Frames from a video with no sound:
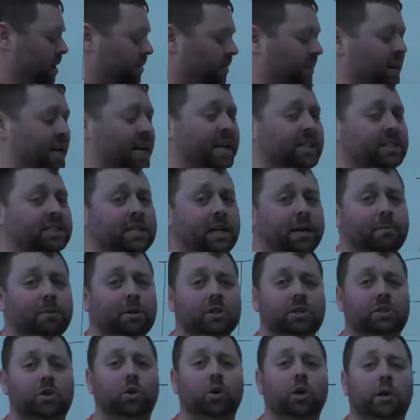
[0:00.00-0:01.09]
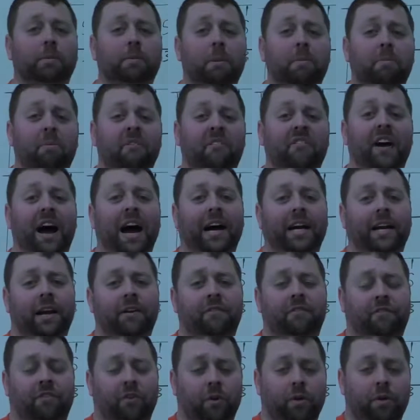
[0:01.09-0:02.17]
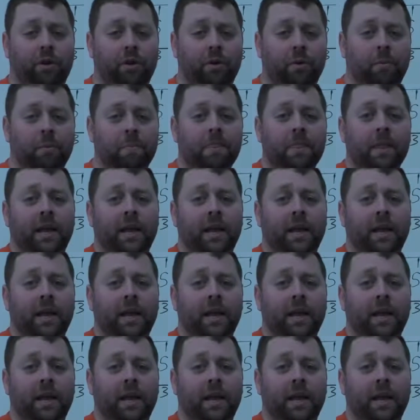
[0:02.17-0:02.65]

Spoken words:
The next number is going to be provided for you.